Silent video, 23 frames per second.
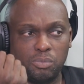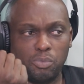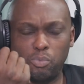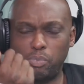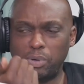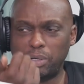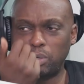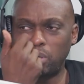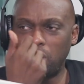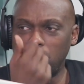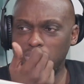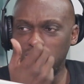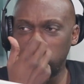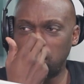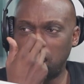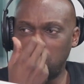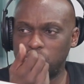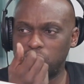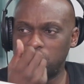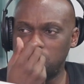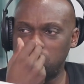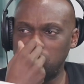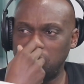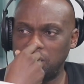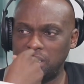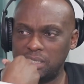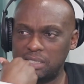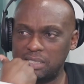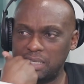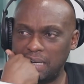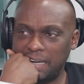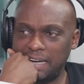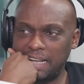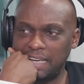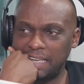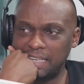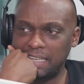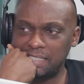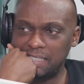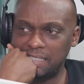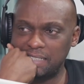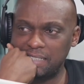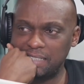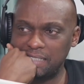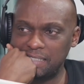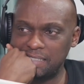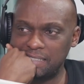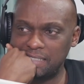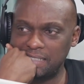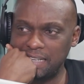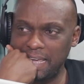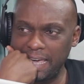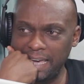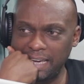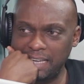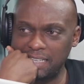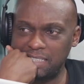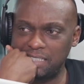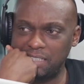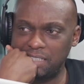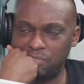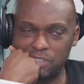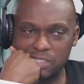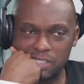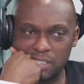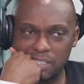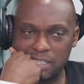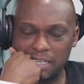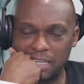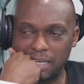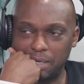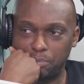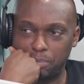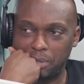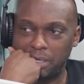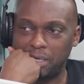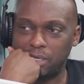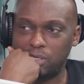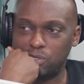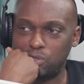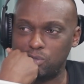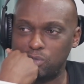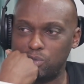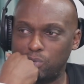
But how's the house scene? Is it active? Is it like big?